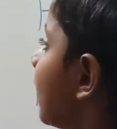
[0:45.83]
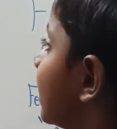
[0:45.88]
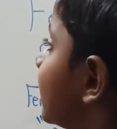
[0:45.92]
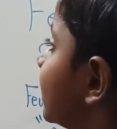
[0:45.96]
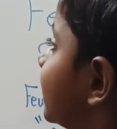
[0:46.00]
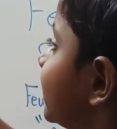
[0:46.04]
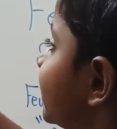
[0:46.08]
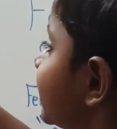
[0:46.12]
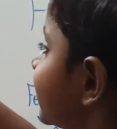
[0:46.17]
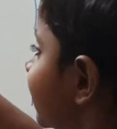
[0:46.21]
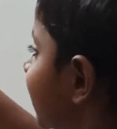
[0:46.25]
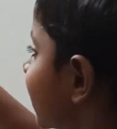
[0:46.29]

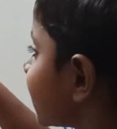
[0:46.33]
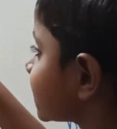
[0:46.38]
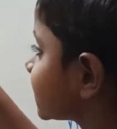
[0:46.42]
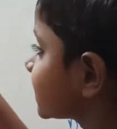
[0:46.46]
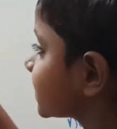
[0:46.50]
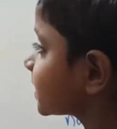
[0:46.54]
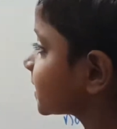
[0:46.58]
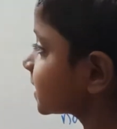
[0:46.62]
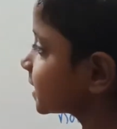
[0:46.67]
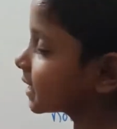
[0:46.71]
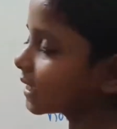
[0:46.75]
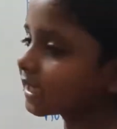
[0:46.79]

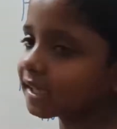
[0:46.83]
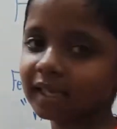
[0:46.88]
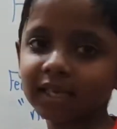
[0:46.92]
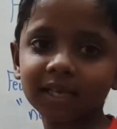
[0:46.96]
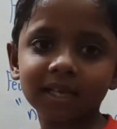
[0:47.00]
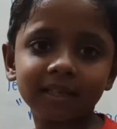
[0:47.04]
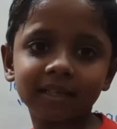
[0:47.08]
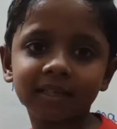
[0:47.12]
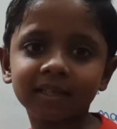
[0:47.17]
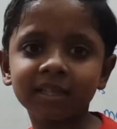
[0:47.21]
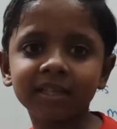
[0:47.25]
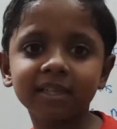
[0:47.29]
Less.
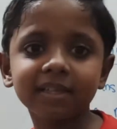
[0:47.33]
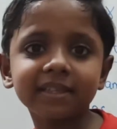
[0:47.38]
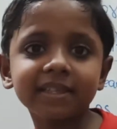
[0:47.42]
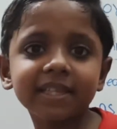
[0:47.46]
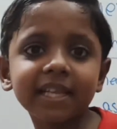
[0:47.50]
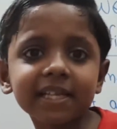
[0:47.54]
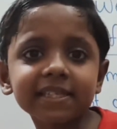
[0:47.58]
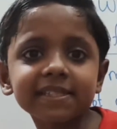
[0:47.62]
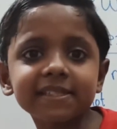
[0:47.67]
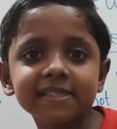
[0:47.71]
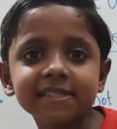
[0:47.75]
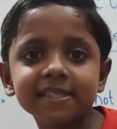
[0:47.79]

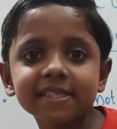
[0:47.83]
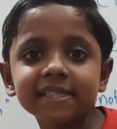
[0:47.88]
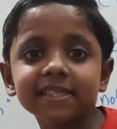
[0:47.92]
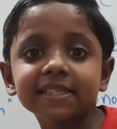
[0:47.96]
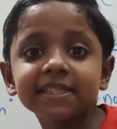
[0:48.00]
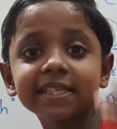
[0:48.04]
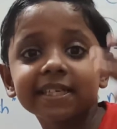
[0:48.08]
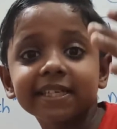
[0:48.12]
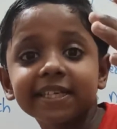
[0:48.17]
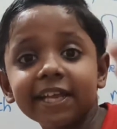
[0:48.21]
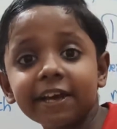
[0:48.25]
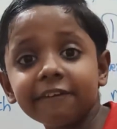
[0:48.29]
Let's see
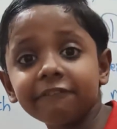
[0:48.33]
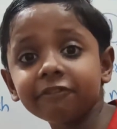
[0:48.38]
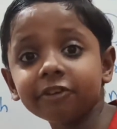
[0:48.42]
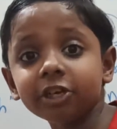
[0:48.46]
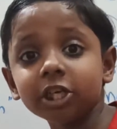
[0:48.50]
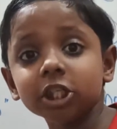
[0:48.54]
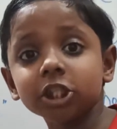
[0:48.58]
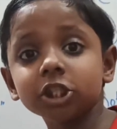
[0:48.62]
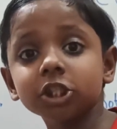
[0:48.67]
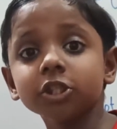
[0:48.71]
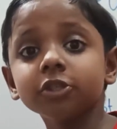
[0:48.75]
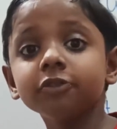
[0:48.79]
the
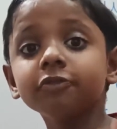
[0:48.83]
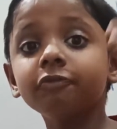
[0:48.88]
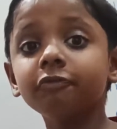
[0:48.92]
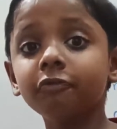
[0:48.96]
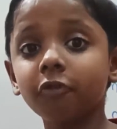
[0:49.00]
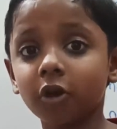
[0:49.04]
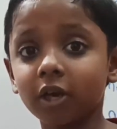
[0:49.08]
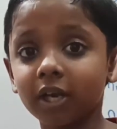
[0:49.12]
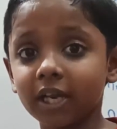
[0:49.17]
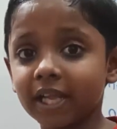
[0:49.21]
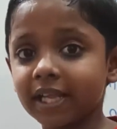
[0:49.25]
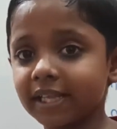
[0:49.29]
definition
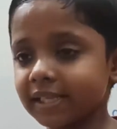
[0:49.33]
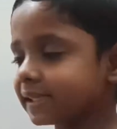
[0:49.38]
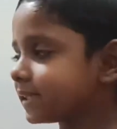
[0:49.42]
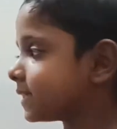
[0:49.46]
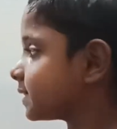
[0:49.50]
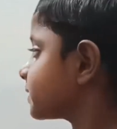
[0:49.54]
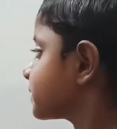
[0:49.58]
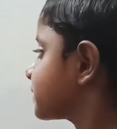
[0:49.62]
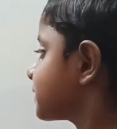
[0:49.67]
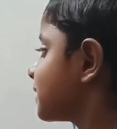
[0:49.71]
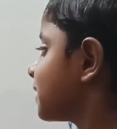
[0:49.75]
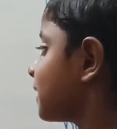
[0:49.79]
for
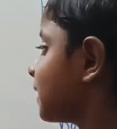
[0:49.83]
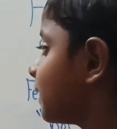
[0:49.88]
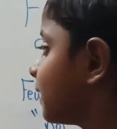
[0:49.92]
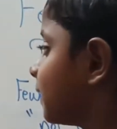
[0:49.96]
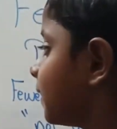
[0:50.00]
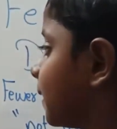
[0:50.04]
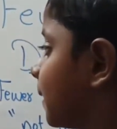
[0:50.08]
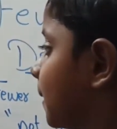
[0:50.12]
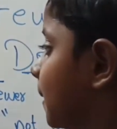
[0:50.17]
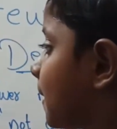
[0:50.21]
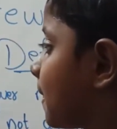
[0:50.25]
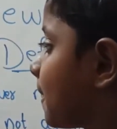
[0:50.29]
less.
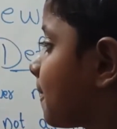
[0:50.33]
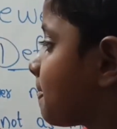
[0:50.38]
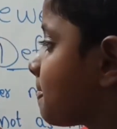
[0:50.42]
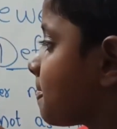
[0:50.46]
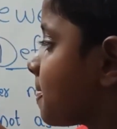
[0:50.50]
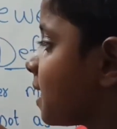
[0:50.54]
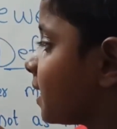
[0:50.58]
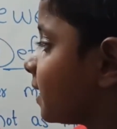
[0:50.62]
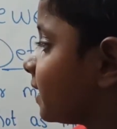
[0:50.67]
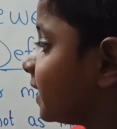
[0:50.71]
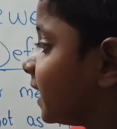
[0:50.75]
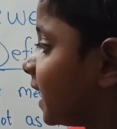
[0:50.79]

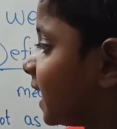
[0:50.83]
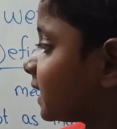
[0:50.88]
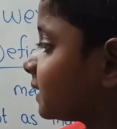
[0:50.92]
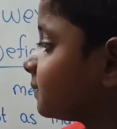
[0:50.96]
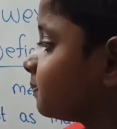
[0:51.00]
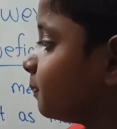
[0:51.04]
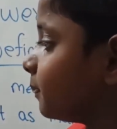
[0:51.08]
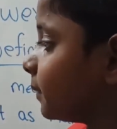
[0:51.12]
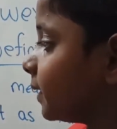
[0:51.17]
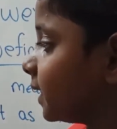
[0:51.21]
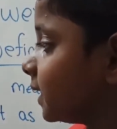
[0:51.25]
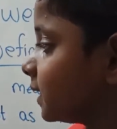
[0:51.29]
Less
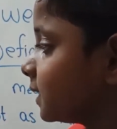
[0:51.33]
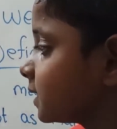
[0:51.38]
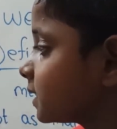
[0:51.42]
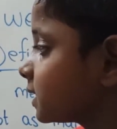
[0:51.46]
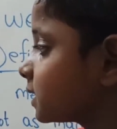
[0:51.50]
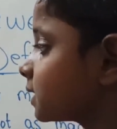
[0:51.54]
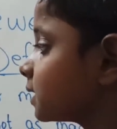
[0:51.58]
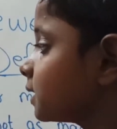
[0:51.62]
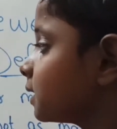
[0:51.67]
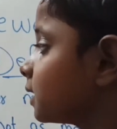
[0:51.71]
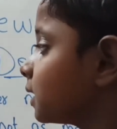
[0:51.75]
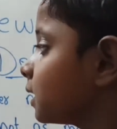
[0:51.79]

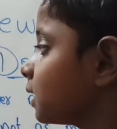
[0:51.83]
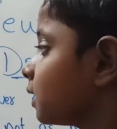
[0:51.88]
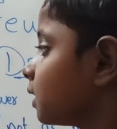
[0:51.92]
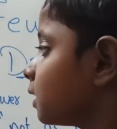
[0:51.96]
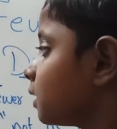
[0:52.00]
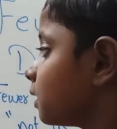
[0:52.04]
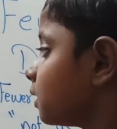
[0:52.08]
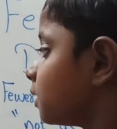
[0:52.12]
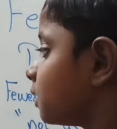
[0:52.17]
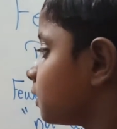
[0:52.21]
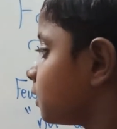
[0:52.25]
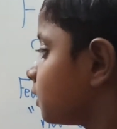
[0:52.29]
means
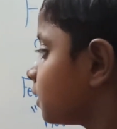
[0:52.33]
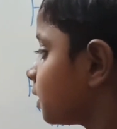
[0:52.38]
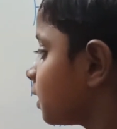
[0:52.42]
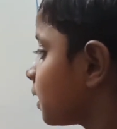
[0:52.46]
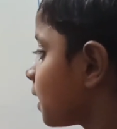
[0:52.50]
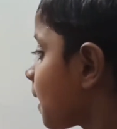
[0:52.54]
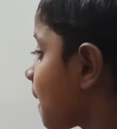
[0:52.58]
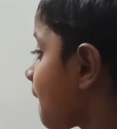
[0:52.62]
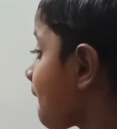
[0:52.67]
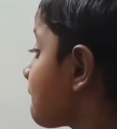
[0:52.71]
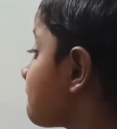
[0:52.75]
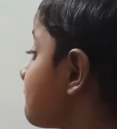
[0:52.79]

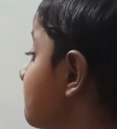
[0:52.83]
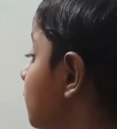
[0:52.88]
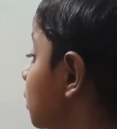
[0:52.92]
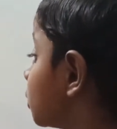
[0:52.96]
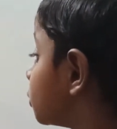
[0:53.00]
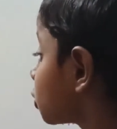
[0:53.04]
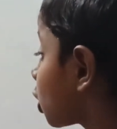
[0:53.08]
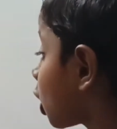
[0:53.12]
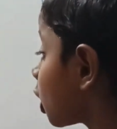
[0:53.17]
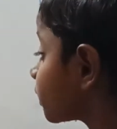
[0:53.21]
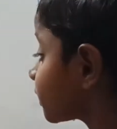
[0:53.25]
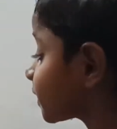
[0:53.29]

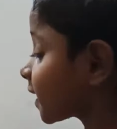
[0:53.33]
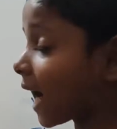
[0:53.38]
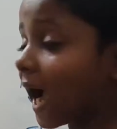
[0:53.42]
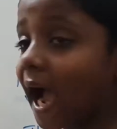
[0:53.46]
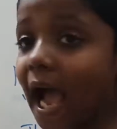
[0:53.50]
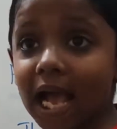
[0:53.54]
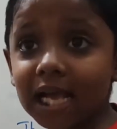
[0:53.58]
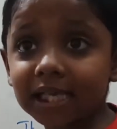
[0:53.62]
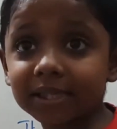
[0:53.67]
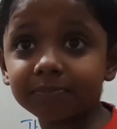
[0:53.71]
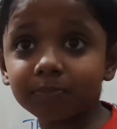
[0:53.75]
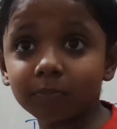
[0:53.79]
not
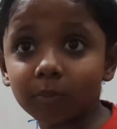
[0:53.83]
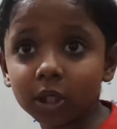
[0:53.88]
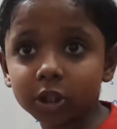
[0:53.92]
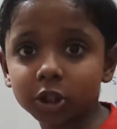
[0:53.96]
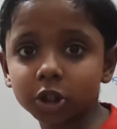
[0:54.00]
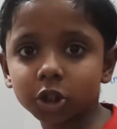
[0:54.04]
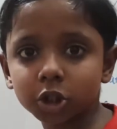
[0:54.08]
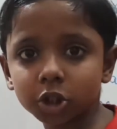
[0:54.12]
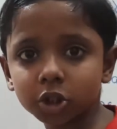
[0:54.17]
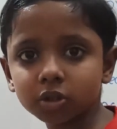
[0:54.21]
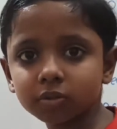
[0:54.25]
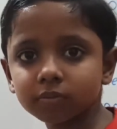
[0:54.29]
as
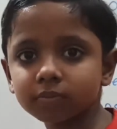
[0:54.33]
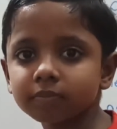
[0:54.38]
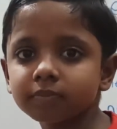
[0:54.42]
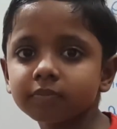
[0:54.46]
much.